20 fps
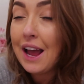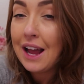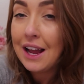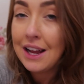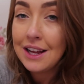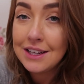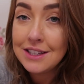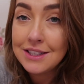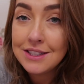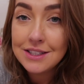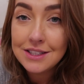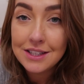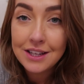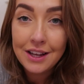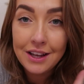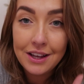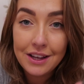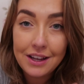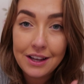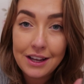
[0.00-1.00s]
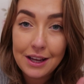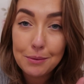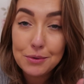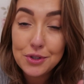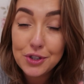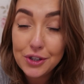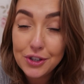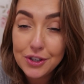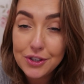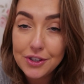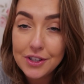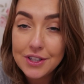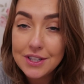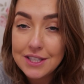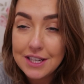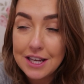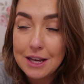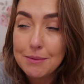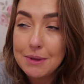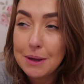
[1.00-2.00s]
and it was a
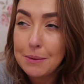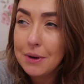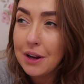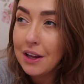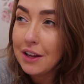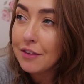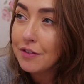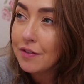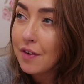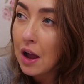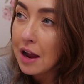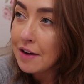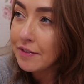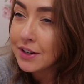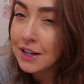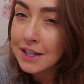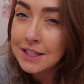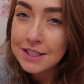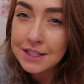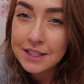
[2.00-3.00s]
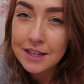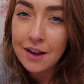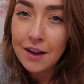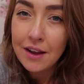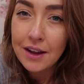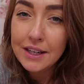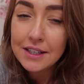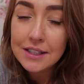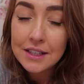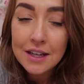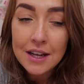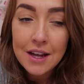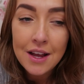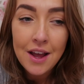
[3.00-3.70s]
good tip. They were like $5.99.